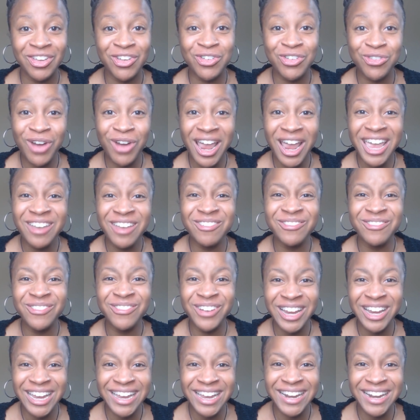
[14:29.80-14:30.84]
Great
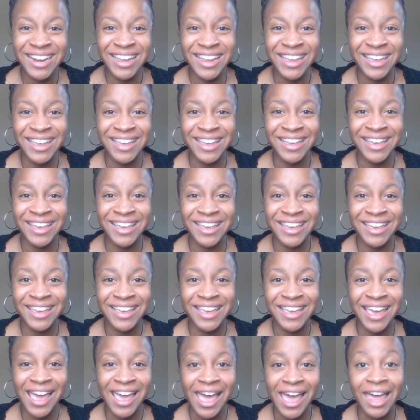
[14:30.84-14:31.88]
reading!
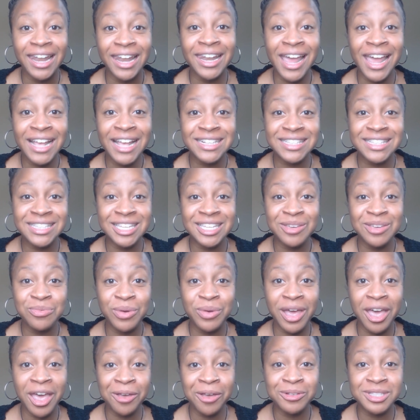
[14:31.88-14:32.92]
Let's see
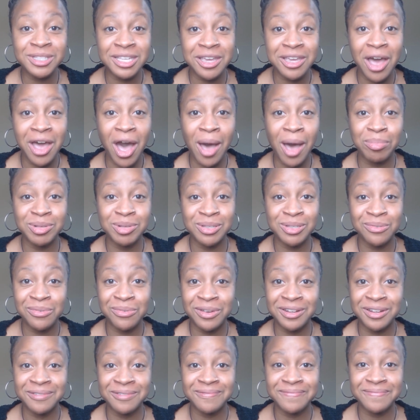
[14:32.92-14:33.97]
what else he hops
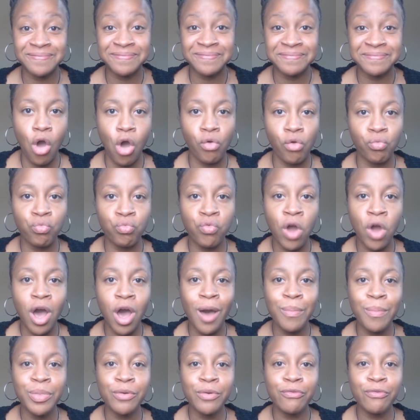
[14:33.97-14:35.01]
on.
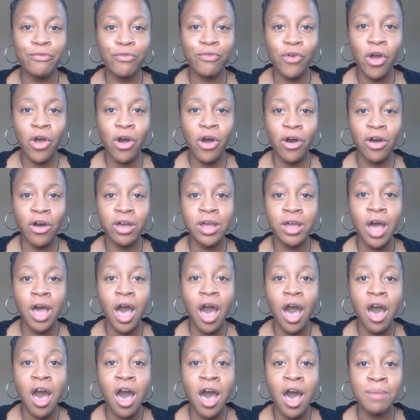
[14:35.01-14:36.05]
Rob the Frog
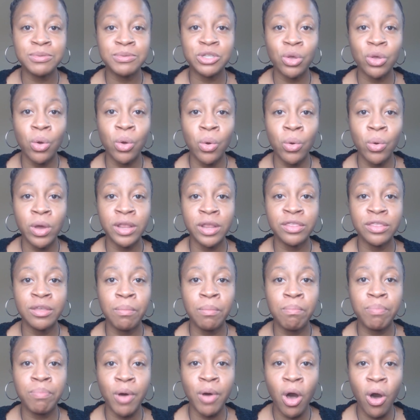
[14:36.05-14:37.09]
hops on
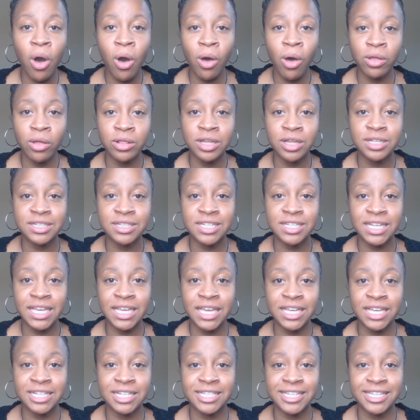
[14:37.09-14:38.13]
the ball to
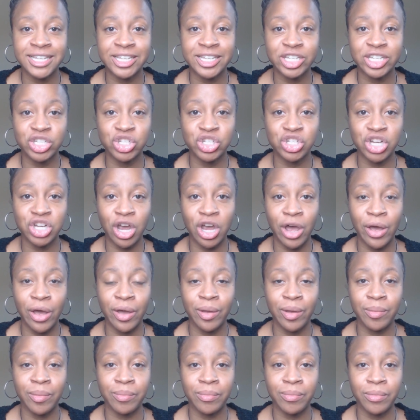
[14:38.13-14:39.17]
get to his
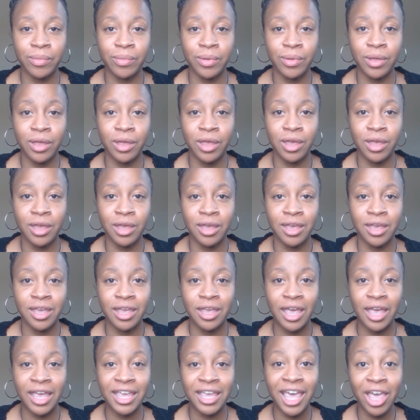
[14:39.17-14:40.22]
job.
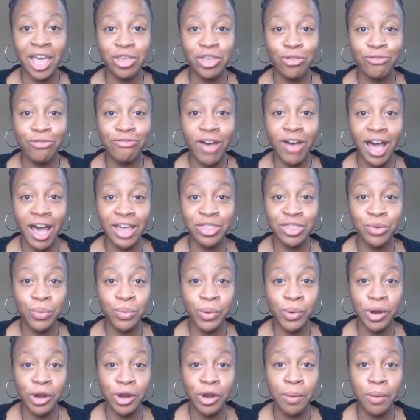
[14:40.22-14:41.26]
Can you find the
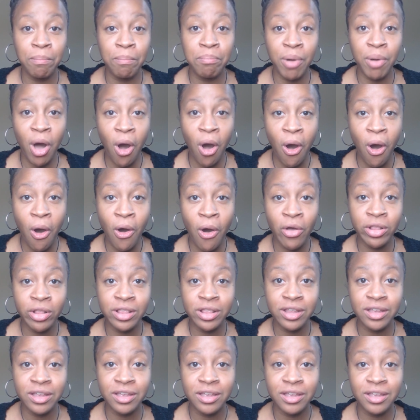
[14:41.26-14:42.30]
word
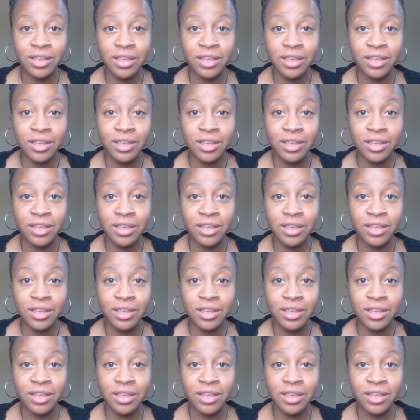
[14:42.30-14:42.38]
ball?